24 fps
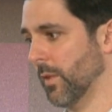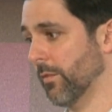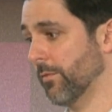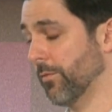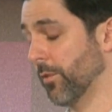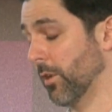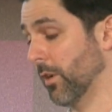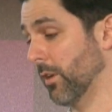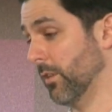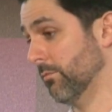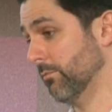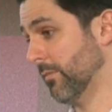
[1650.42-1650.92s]

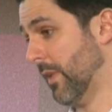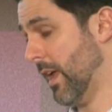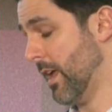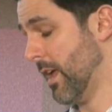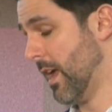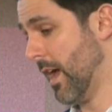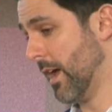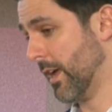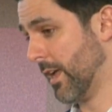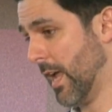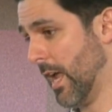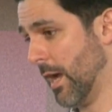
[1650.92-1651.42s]
For
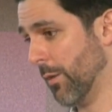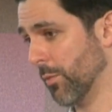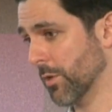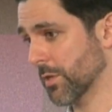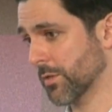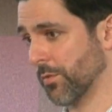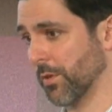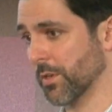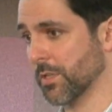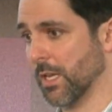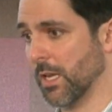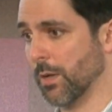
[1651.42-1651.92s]
AI
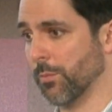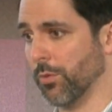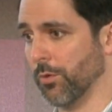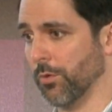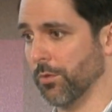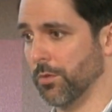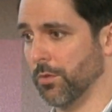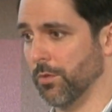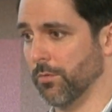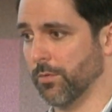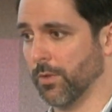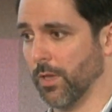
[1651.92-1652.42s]
cameras, for
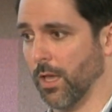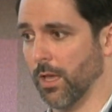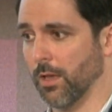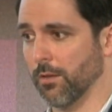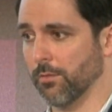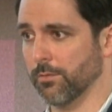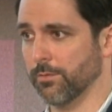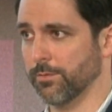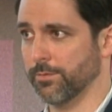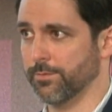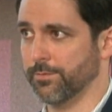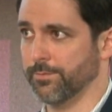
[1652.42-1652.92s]
example, you've
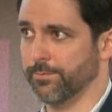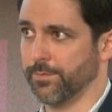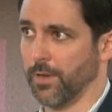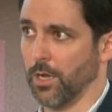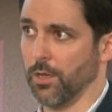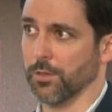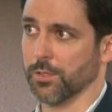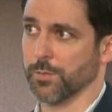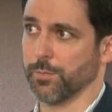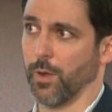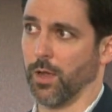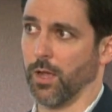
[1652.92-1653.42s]
got
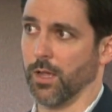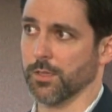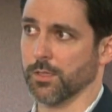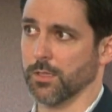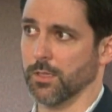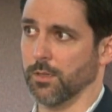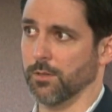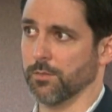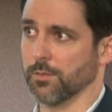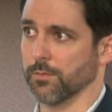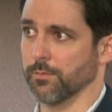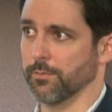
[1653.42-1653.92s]
false
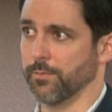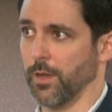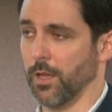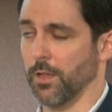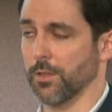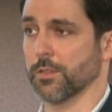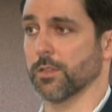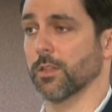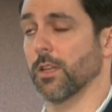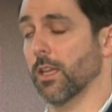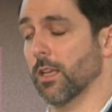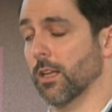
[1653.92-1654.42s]
positives and
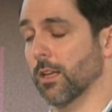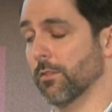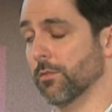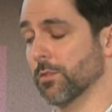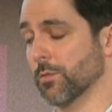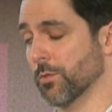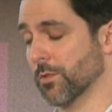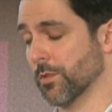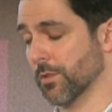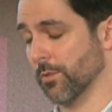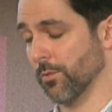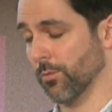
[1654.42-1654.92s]
false
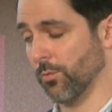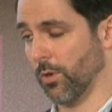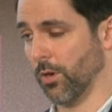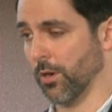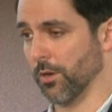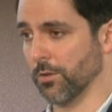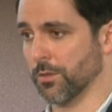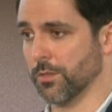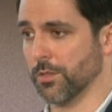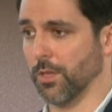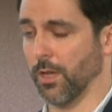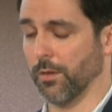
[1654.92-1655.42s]
negatives, which are the
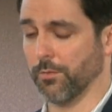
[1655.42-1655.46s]
worst.